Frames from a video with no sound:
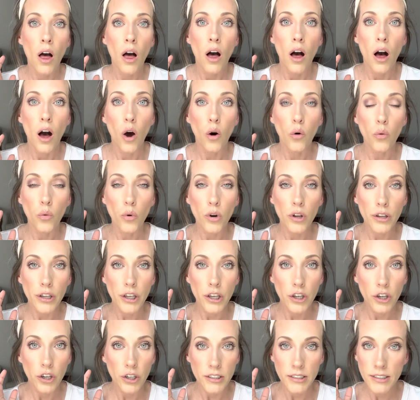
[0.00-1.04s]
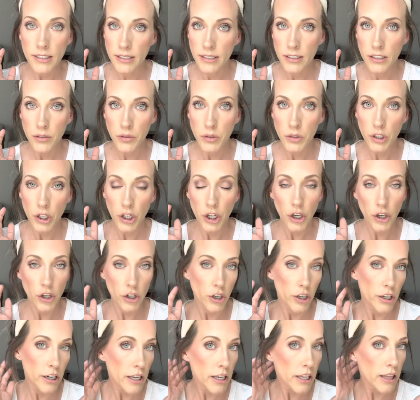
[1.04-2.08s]
a really good sense of
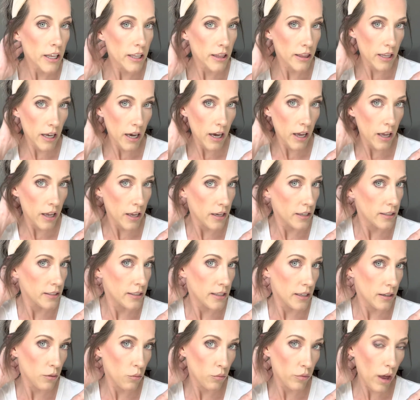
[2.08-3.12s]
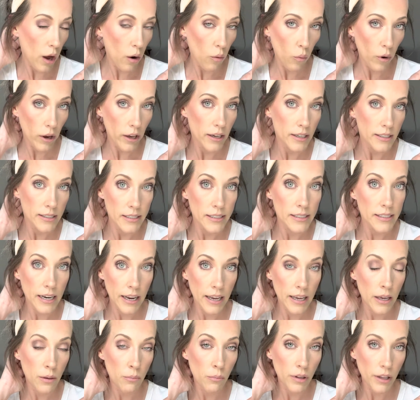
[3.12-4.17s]
security that that wig is
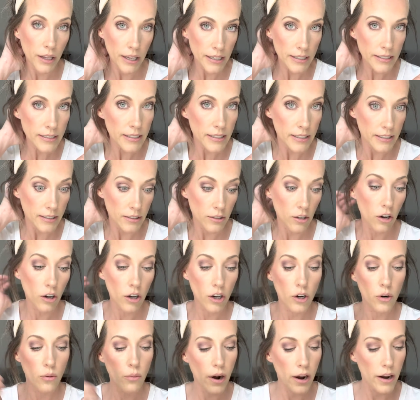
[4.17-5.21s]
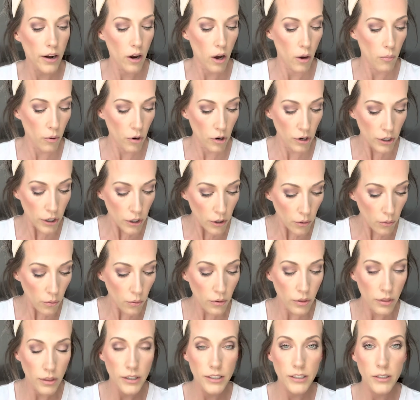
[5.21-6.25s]
staying in place and it's not going to ride up on
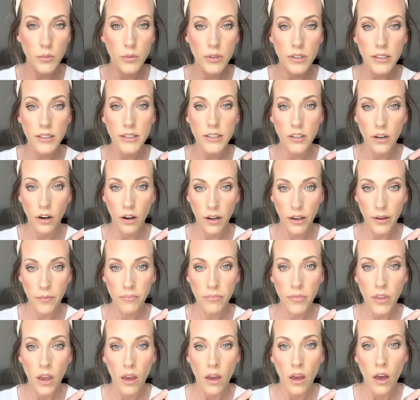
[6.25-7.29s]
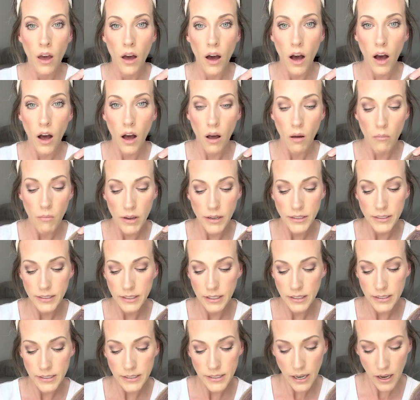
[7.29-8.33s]
you. This one does not. It
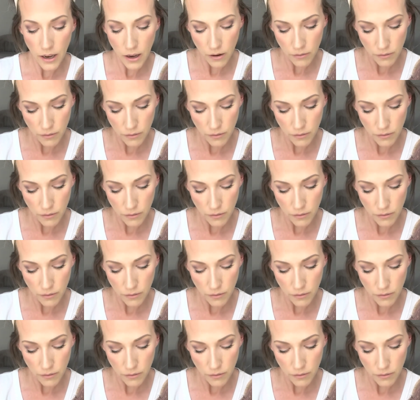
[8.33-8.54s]
does have